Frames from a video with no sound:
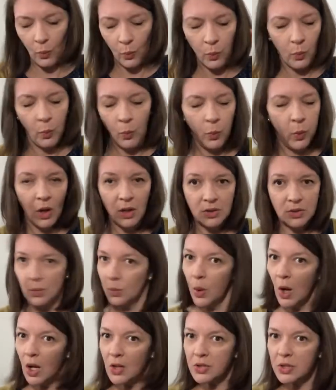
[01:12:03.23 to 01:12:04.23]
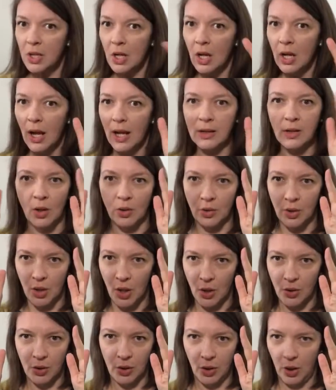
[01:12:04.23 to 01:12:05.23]
what? No,
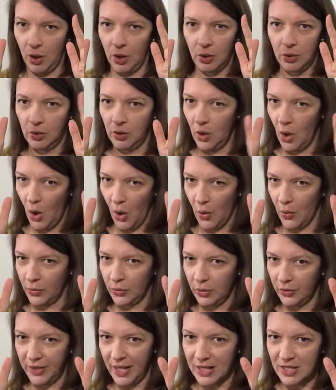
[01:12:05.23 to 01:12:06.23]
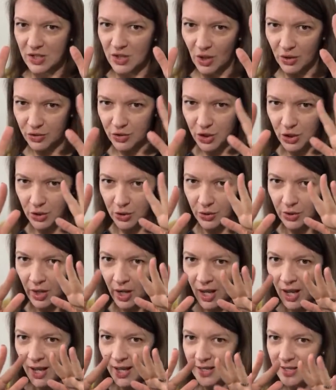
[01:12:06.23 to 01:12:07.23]
that's not true.
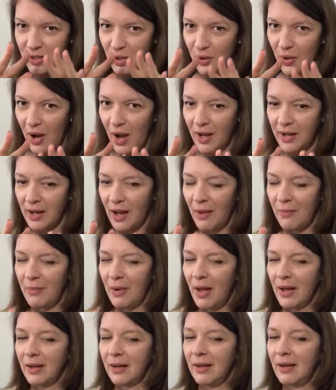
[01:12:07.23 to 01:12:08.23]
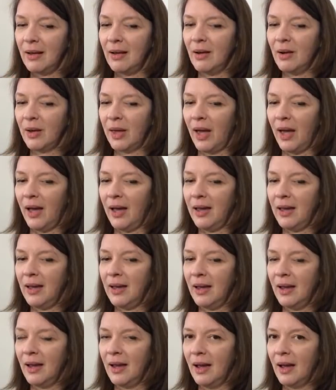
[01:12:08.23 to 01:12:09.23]
So I'm like, okay,
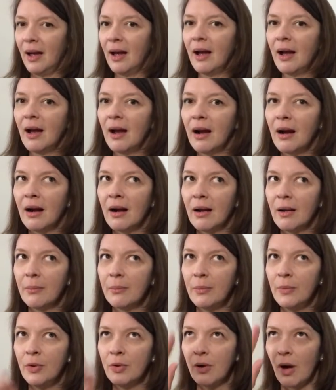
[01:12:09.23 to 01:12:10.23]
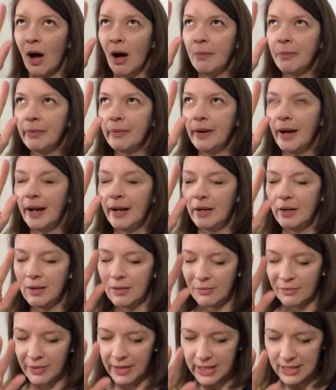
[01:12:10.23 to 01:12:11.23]
look up and
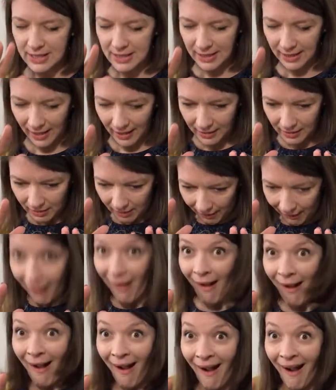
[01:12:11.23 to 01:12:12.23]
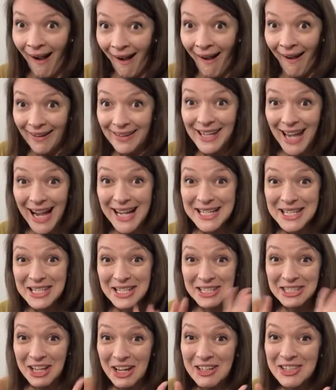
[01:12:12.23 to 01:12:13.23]
read it again. Yes,
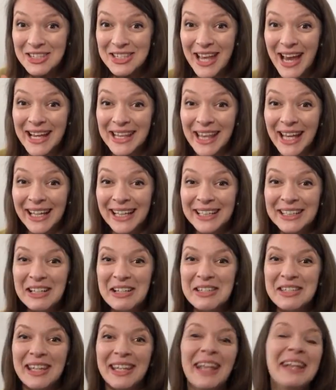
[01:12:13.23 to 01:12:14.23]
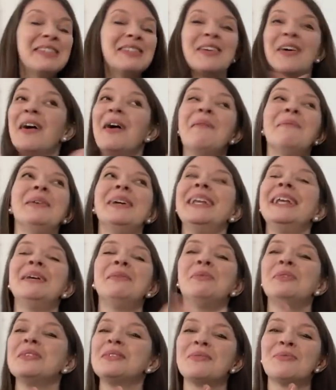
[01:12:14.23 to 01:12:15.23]
it does say that. So, I mean,
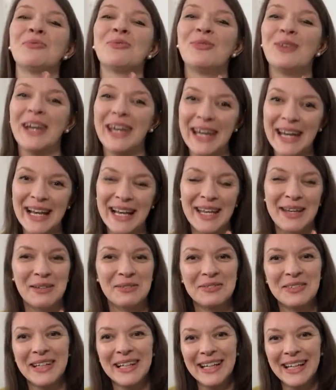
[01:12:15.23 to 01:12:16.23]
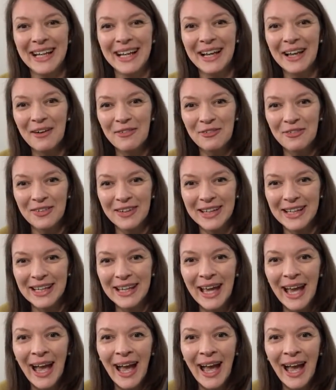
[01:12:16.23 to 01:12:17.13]
it was really, really lovely.